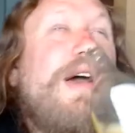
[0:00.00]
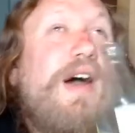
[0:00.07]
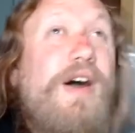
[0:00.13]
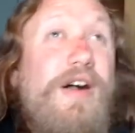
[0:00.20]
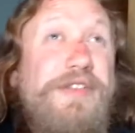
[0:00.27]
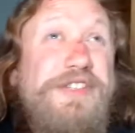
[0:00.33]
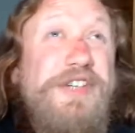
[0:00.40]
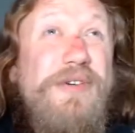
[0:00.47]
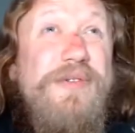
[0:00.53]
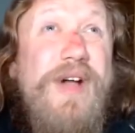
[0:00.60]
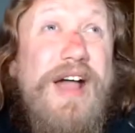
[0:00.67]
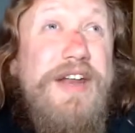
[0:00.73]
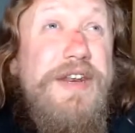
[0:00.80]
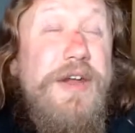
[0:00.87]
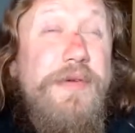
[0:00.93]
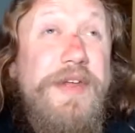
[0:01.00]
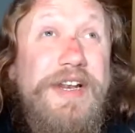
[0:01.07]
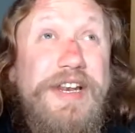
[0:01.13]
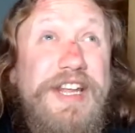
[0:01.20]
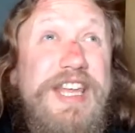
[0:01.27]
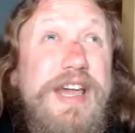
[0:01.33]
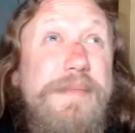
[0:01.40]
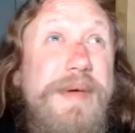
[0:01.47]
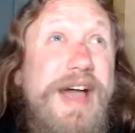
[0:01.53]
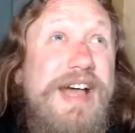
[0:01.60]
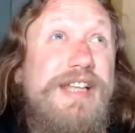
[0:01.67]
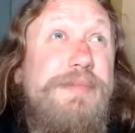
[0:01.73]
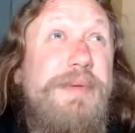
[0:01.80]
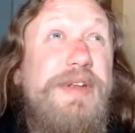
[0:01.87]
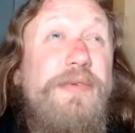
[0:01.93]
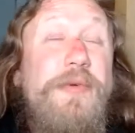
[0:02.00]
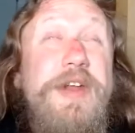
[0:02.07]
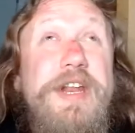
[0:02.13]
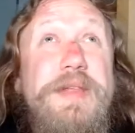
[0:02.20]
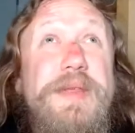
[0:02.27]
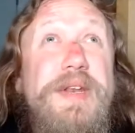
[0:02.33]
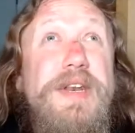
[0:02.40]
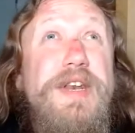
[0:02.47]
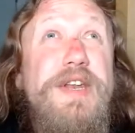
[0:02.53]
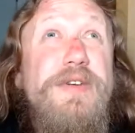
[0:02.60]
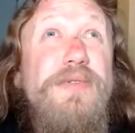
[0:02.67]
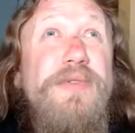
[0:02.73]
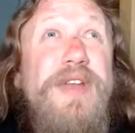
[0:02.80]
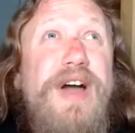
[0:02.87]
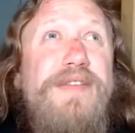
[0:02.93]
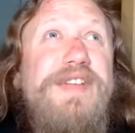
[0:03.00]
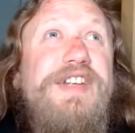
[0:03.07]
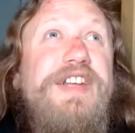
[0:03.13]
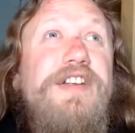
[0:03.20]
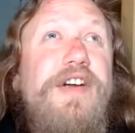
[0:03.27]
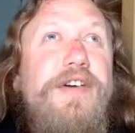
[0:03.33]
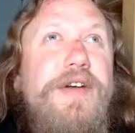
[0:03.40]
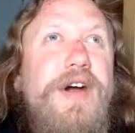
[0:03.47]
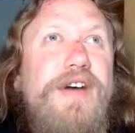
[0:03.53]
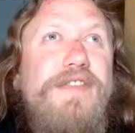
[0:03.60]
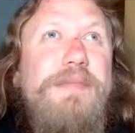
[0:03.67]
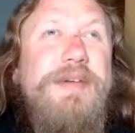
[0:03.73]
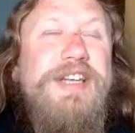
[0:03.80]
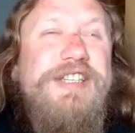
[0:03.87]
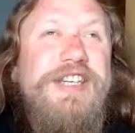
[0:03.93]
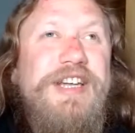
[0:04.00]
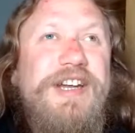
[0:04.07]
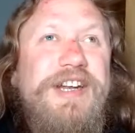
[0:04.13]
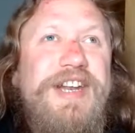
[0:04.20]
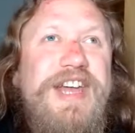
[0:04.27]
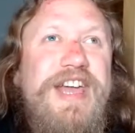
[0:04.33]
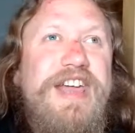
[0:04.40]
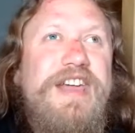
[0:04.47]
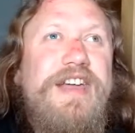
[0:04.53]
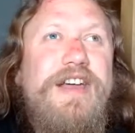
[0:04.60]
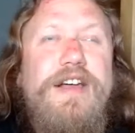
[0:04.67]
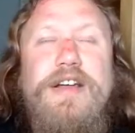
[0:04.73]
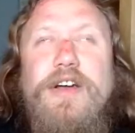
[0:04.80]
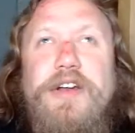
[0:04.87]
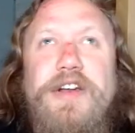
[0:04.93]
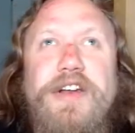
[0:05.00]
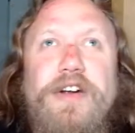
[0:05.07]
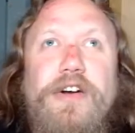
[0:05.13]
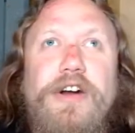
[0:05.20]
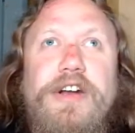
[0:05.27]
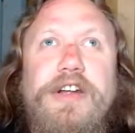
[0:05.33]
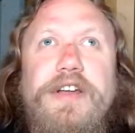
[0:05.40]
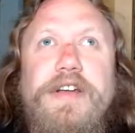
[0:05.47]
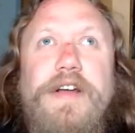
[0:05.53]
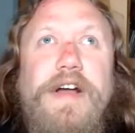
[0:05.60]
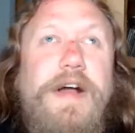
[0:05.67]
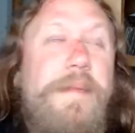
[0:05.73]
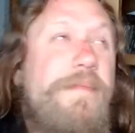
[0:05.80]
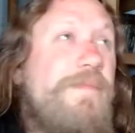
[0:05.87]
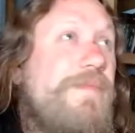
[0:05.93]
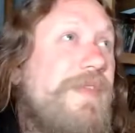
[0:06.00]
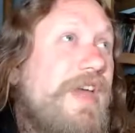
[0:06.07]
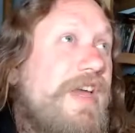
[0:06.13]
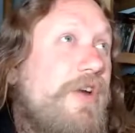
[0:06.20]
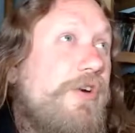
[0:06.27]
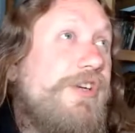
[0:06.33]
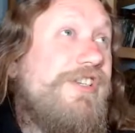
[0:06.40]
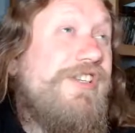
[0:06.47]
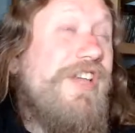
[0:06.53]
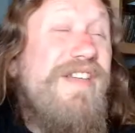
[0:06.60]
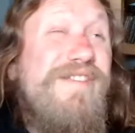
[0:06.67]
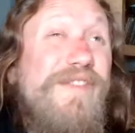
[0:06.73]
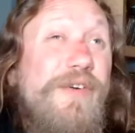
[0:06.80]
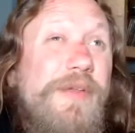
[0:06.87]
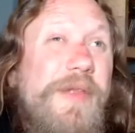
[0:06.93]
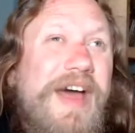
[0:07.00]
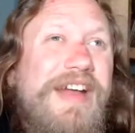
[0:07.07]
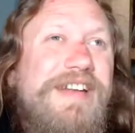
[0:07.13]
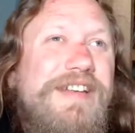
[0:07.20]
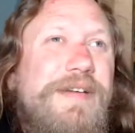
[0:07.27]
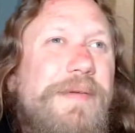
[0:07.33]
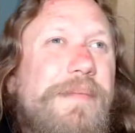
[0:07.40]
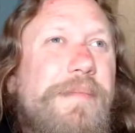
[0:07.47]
Also, I know that Liam has been reading the new Lavitida novel because he got an ARC for that,